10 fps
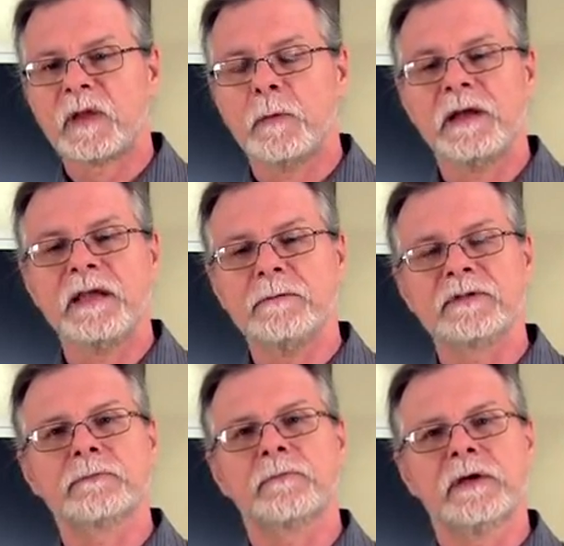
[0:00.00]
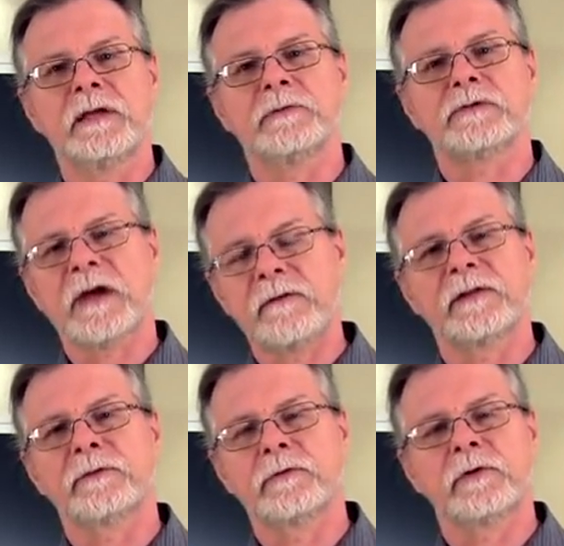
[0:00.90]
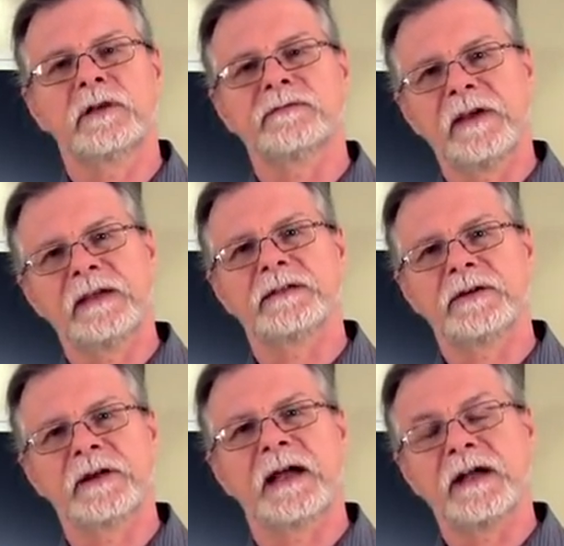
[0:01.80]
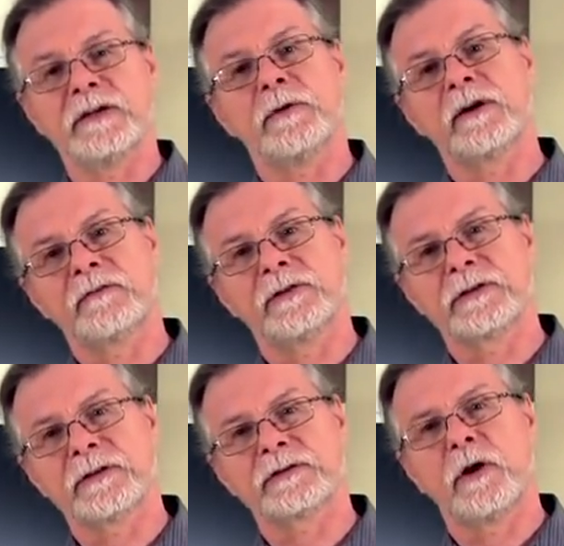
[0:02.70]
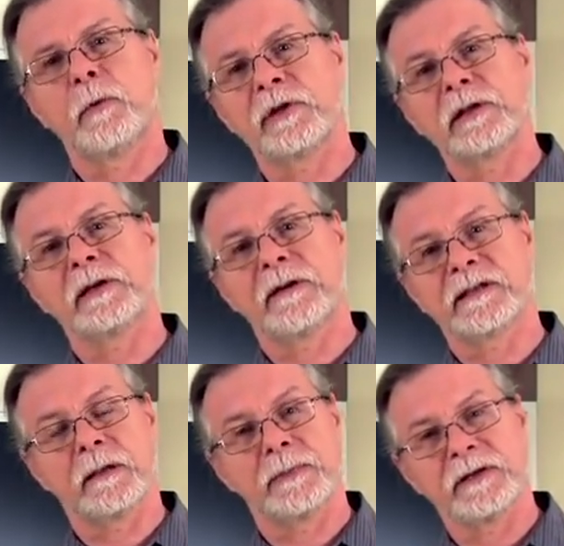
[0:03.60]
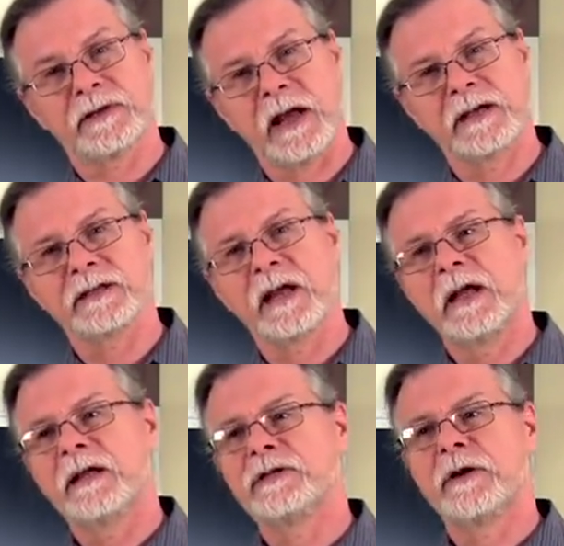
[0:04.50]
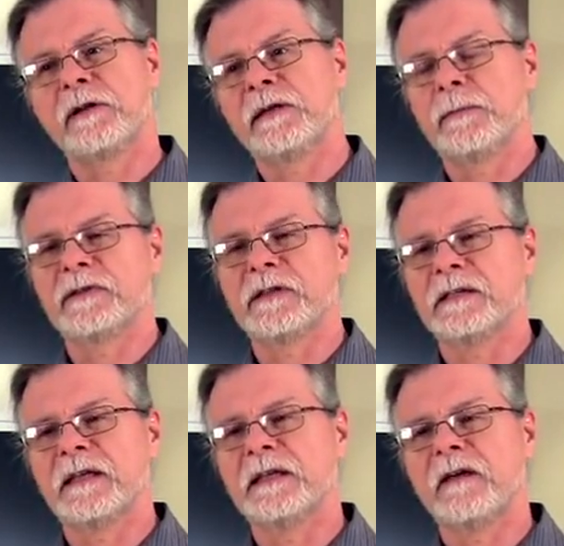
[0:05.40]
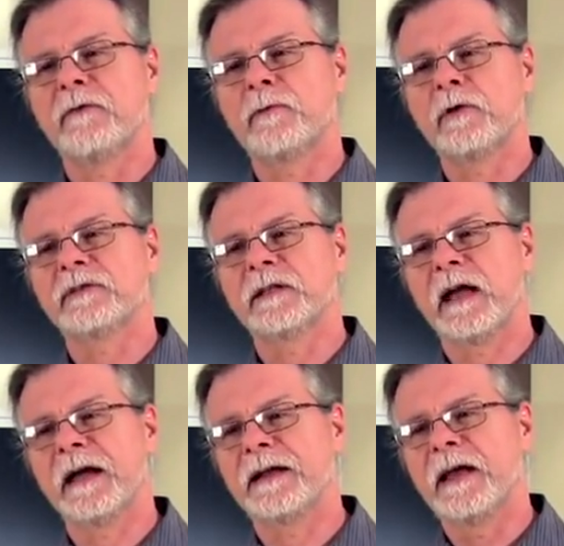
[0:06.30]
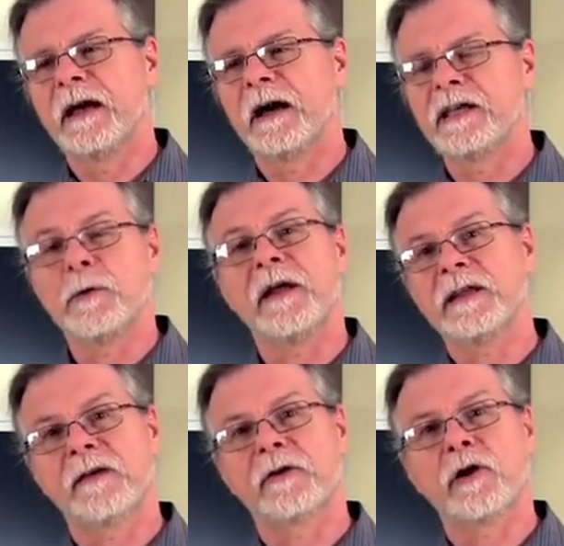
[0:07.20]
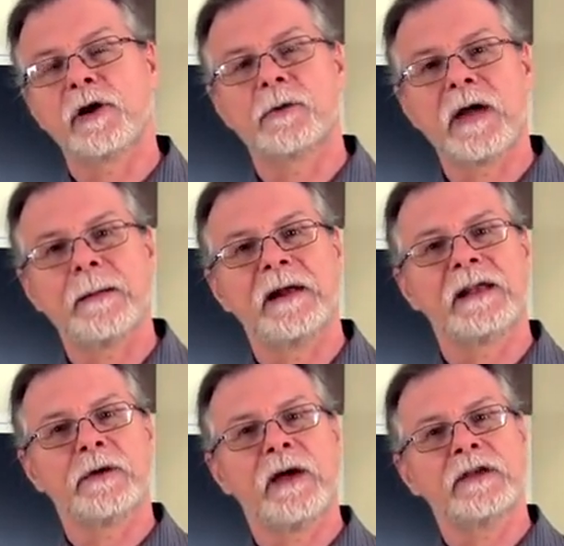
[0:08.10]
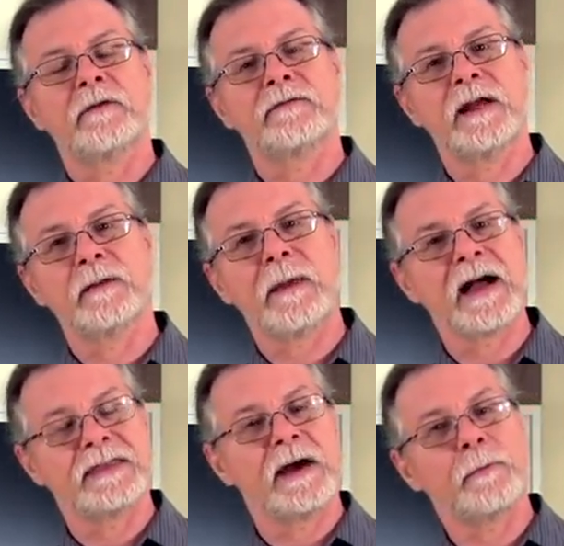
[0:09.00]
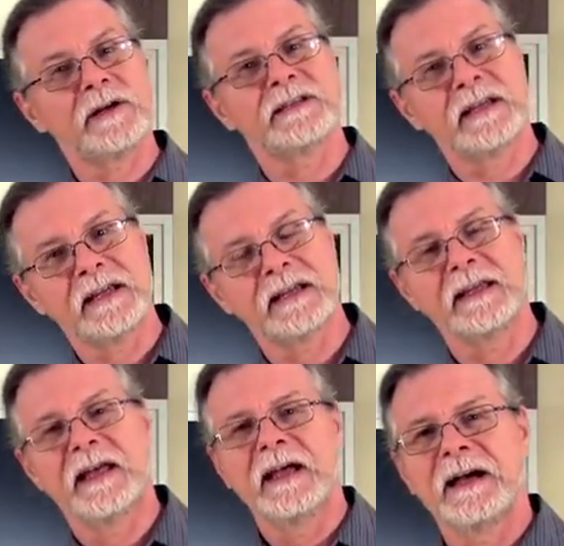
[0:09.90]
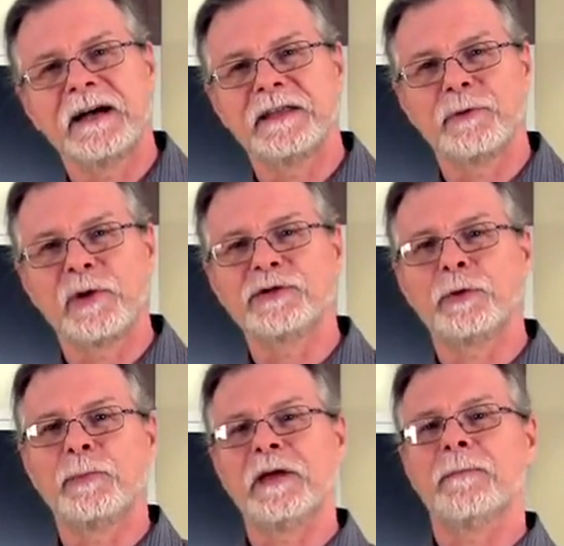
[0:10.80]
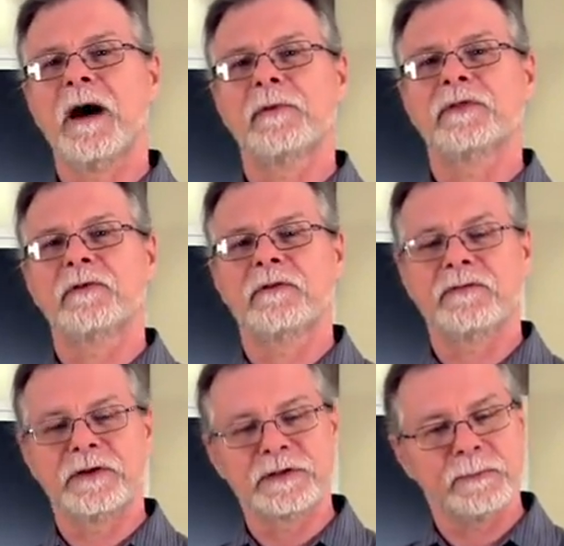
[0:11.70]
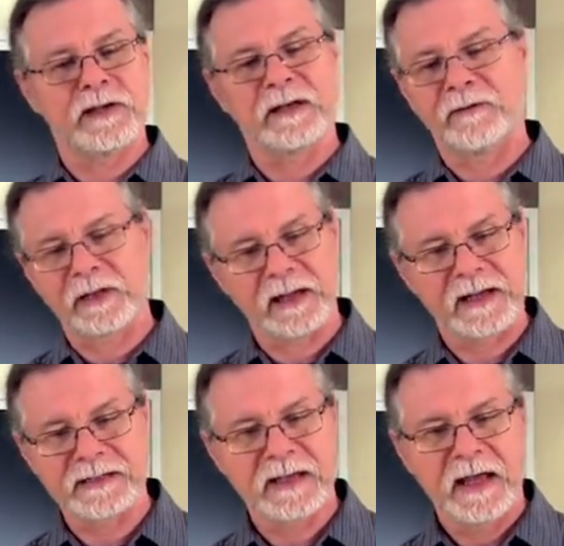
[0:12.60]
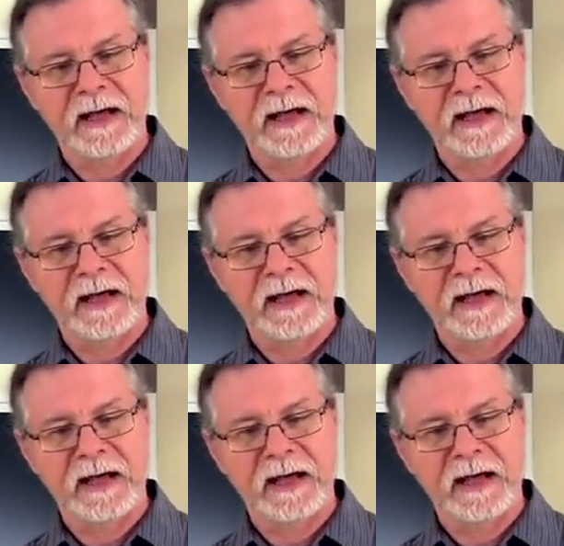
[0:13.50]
when he was traveling through Las Vegas. He heard a guy doing a version of the song where the lyrics had been changed. Jerry Leiber says he never wrote the line, "You ain't never caught a rabbit and you ain't no friend of mine." That wasn't in the original Big Mama Thornton version. But nevertheless,